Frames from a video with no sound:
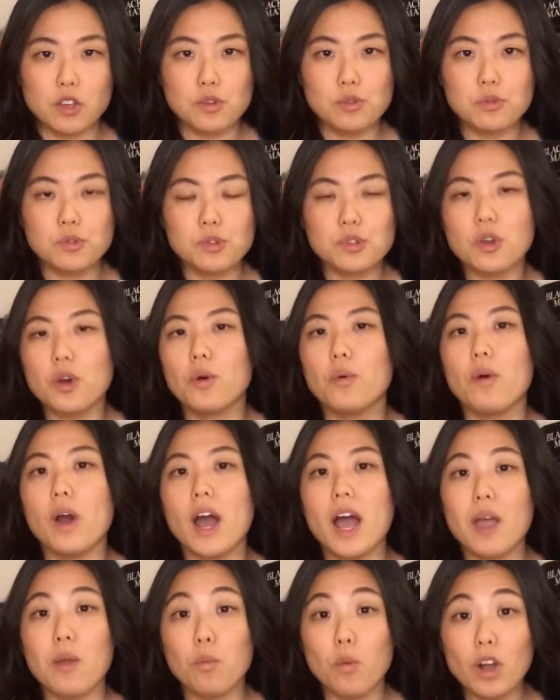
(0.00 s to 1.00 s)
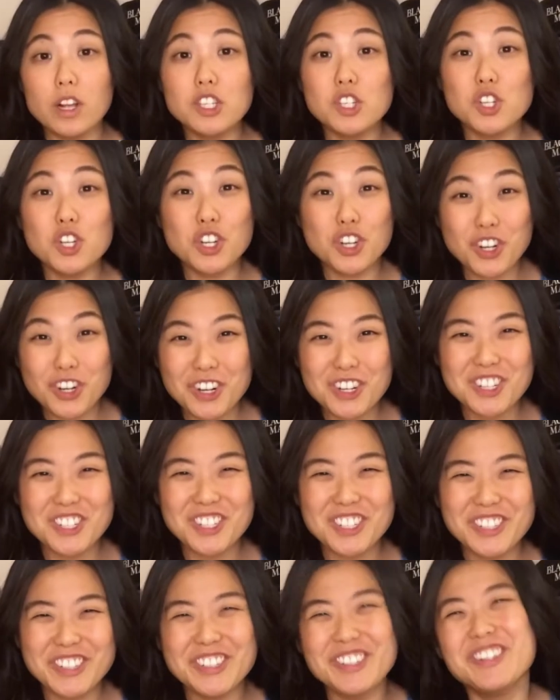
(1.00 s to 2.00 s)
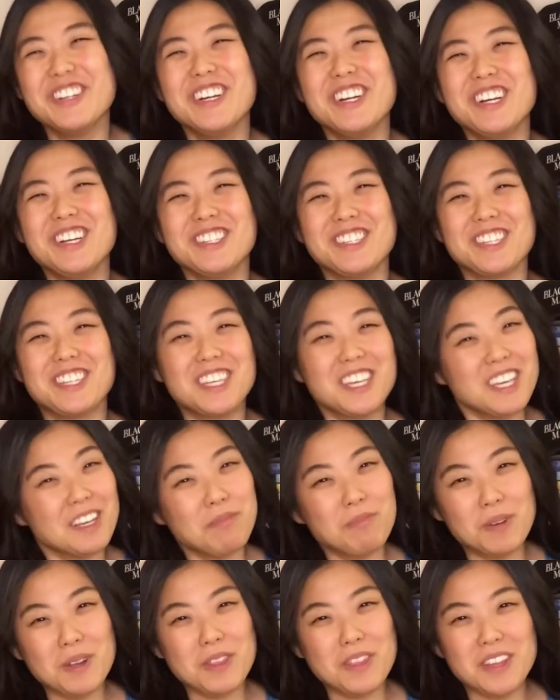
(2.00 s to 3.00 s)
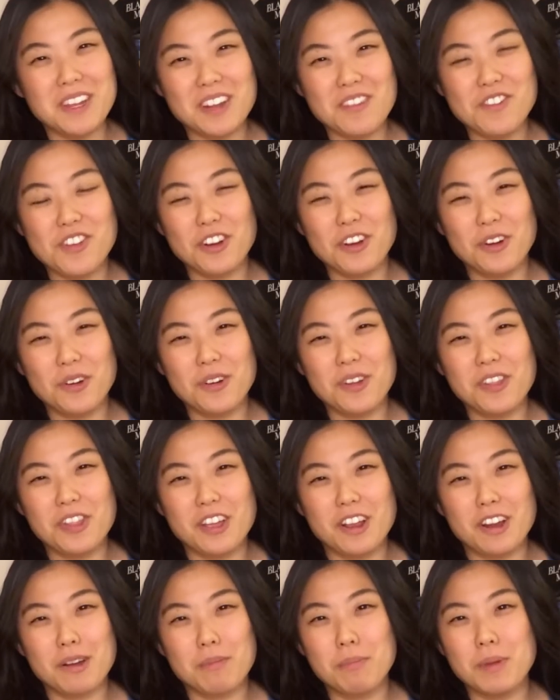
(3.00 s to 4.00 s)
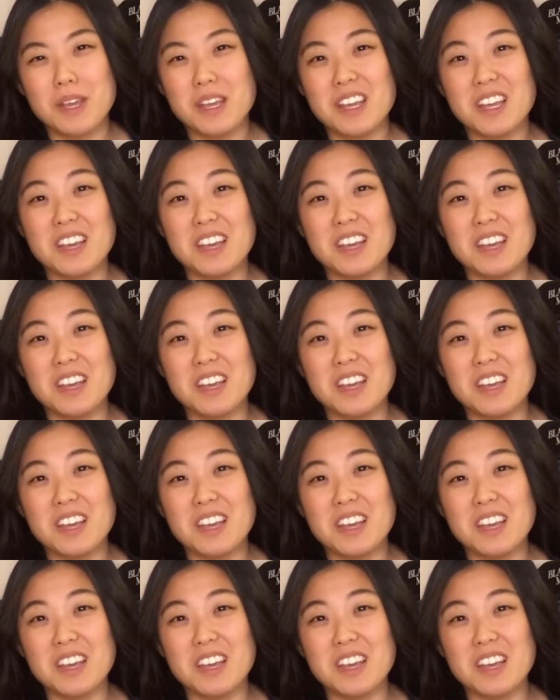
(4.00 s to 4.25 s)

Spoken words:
So I want to encourage you to keep with it if you're going to therapy.